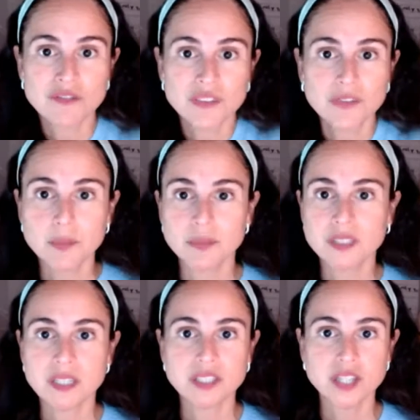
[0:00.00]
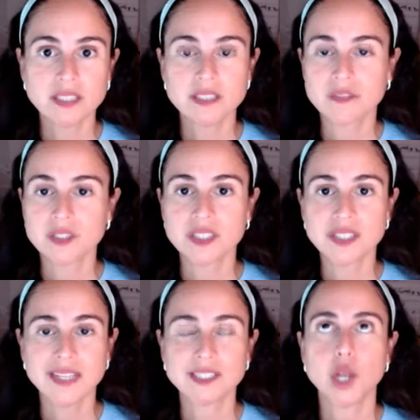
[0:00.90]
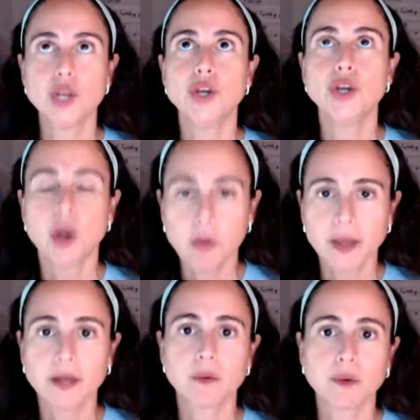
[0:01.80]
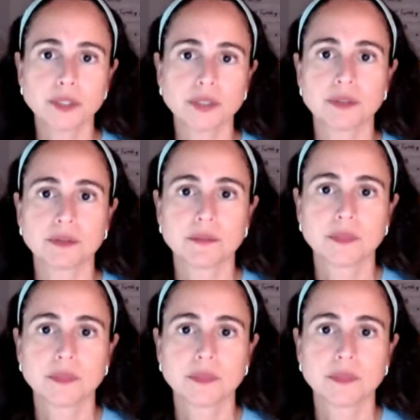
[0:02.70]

50% chance of success, no matter what you do.